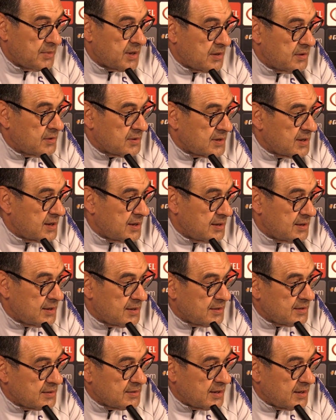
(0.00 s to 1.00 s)
because
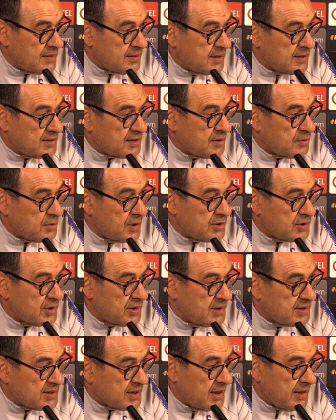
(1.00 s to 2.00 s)
uh, the, the
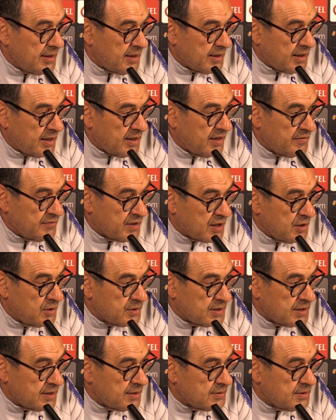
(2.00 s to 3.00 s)
situation is clear, I have a
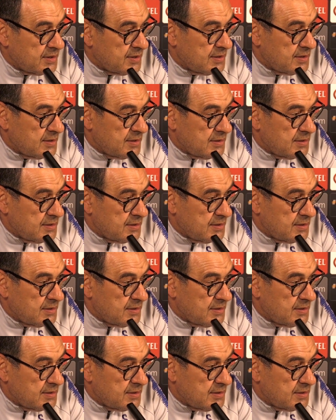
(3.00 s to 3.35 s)
contract.